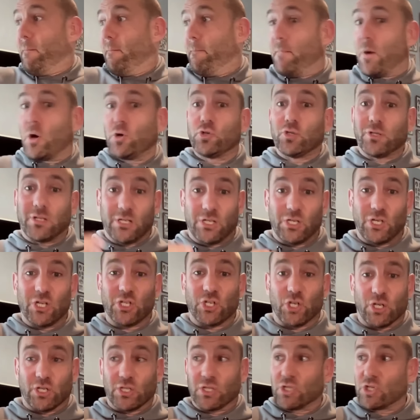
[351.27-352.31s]
Most
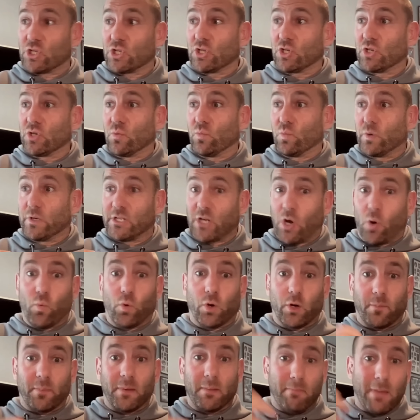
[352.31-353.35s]
decisions, we don't want
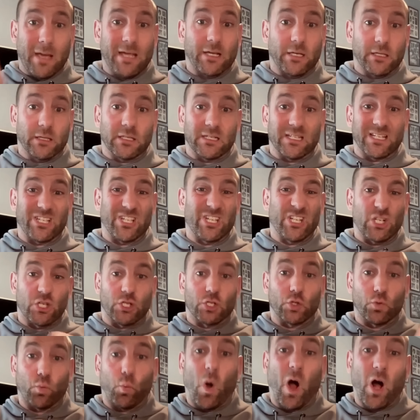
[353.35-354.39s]
to be making the
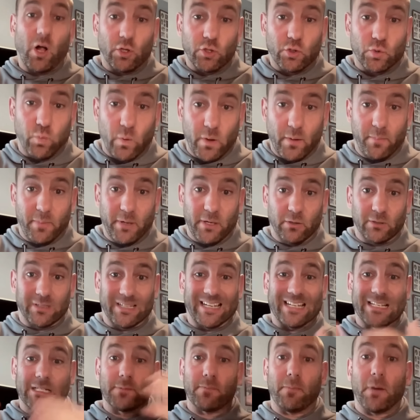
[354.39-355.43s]
decisions whilst we're
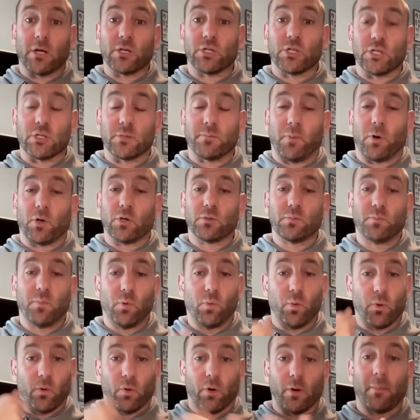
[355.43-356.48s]
building. As much as possible,
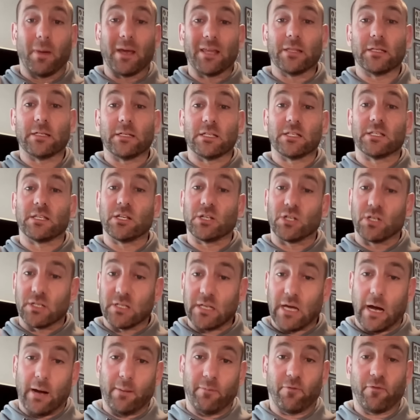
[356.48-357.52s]
we want to make the decisions
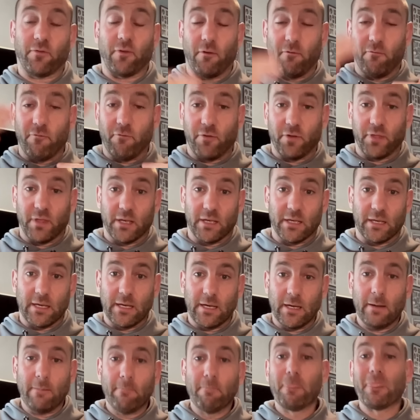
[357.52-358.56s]
upfront for the
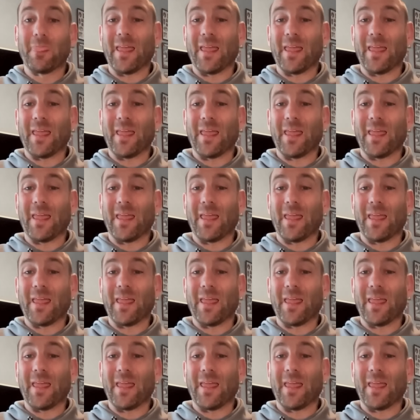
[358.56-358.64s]
year.